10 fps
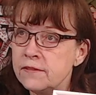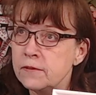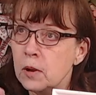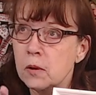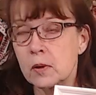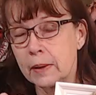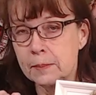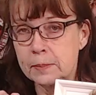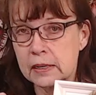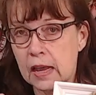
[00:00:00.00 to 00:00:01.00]
Well, we might
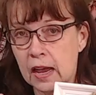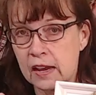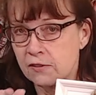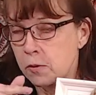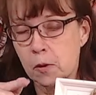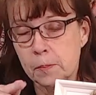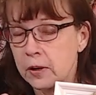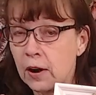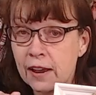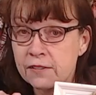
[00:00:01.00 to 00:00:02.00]
be live. We won't be
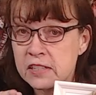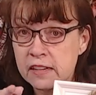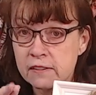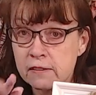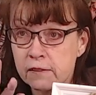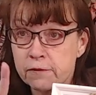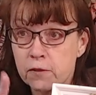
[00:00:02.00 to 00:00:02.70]
crafting